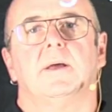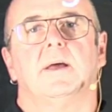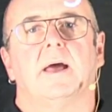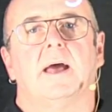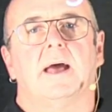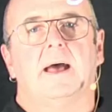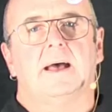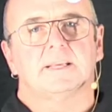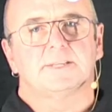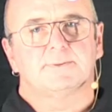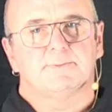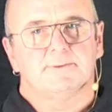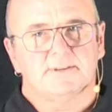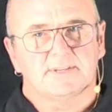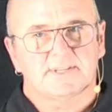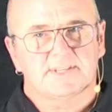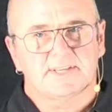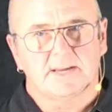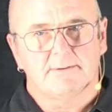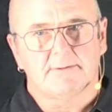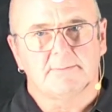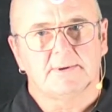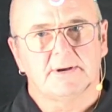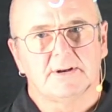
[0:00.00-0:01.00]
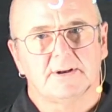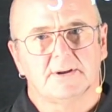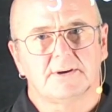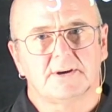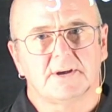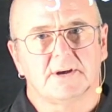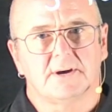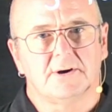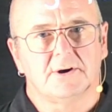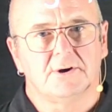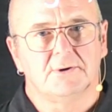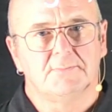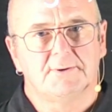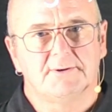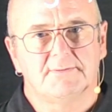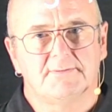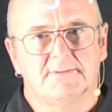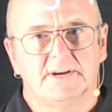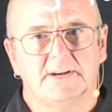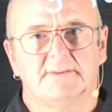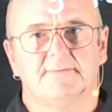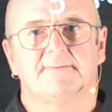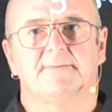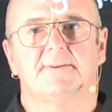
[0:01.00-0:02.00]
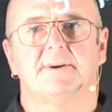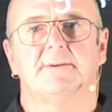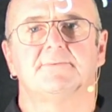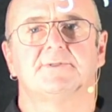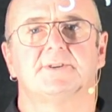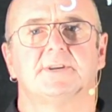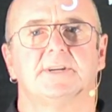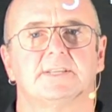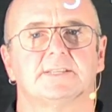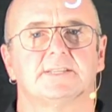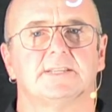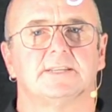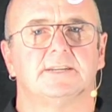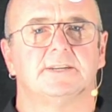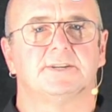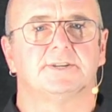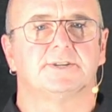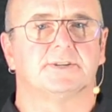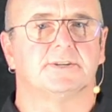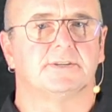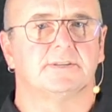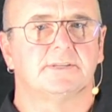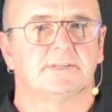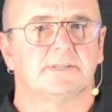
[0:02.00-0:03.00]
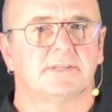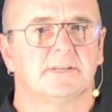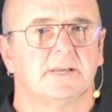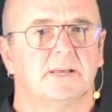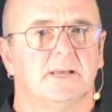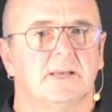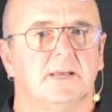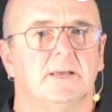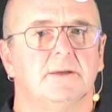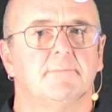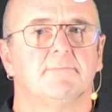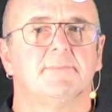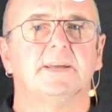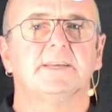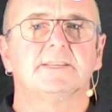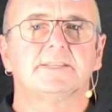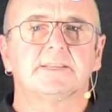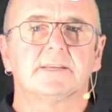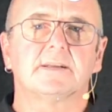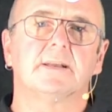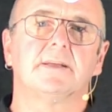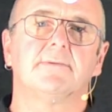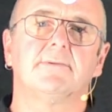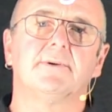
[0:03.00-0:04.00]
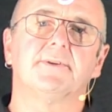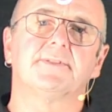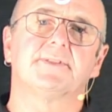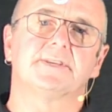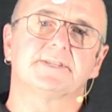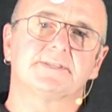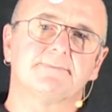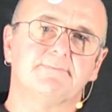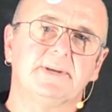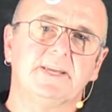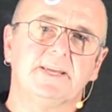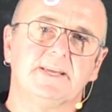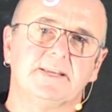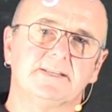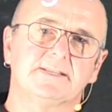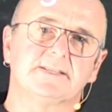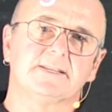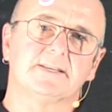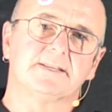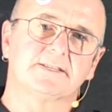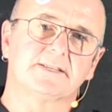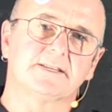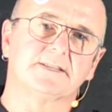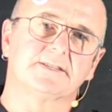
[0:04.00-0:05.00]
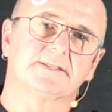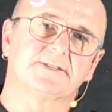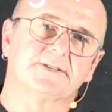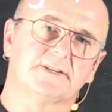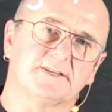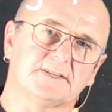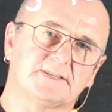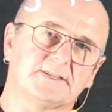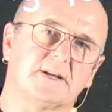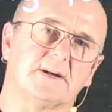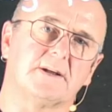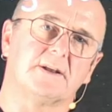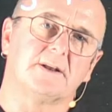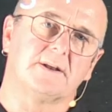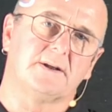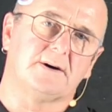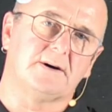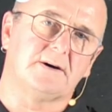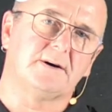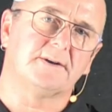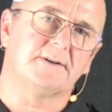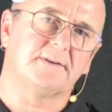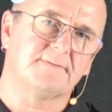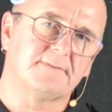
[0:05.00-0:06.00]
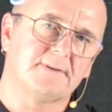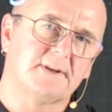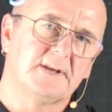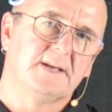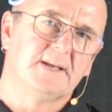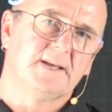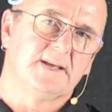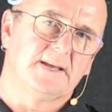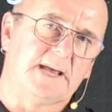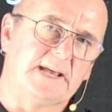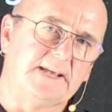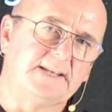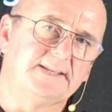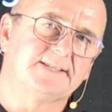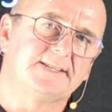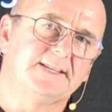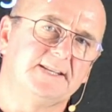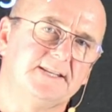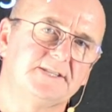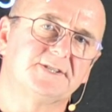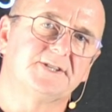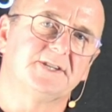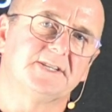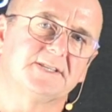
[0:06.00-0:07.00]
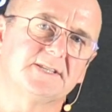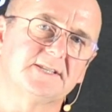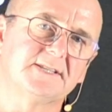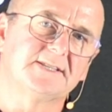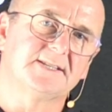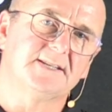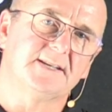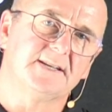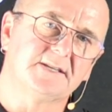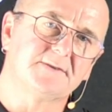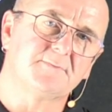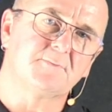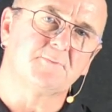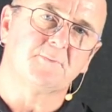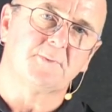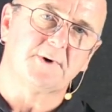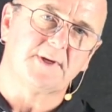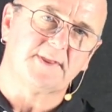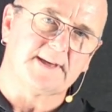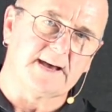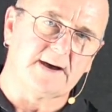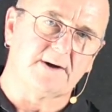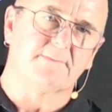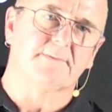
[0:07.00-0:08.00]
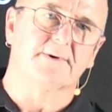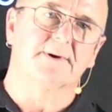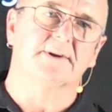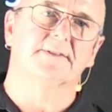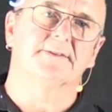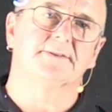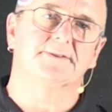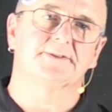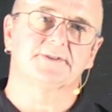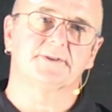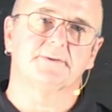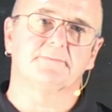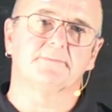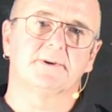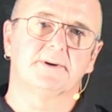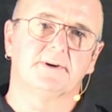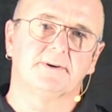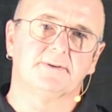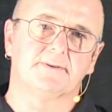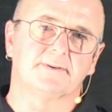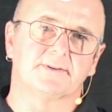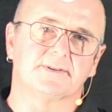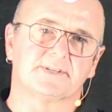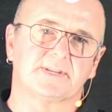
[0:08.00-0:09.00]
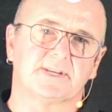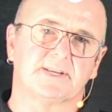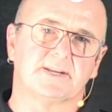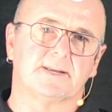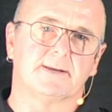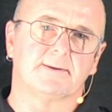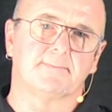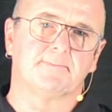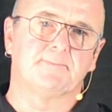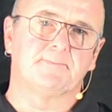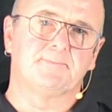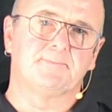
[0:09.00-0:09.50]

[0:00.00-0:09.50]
As we'll see when we look at open reading frame translations, basically what this means is it's just a lot of A's, T's, G's, and C's without one of the stop codons in it.